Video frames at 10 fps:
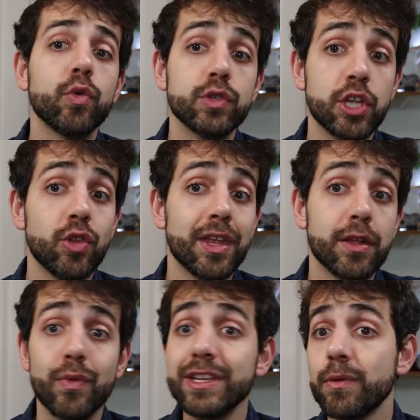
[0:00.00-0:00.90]
Consider that
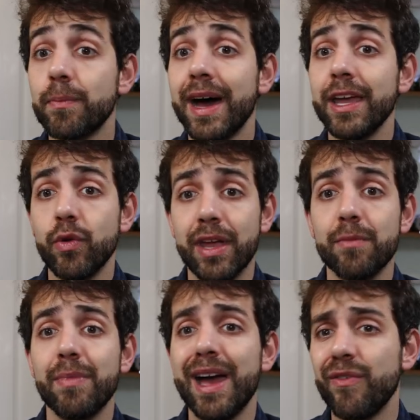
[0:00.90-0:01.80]
the Raspberry Pi you
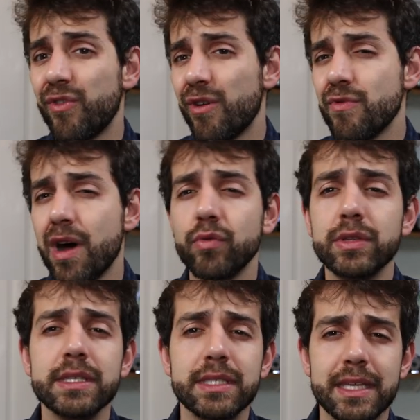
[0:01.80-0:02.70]
can buy for
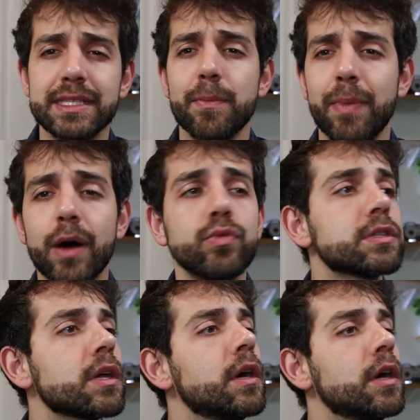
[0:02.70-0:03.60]
around
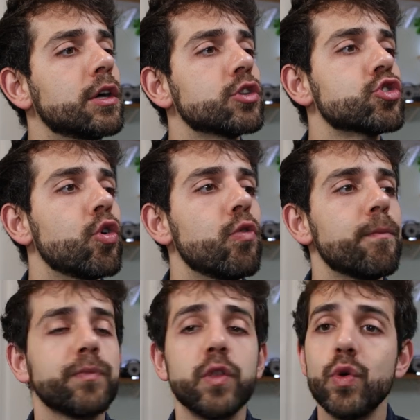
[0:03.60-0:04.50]
£60,
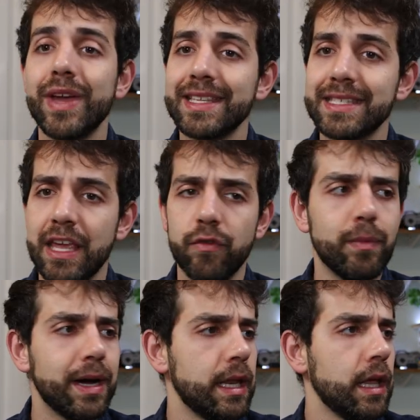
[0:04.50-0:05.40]
so you can save
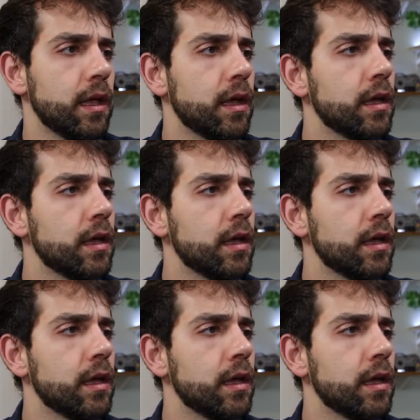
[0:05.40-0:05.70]
money.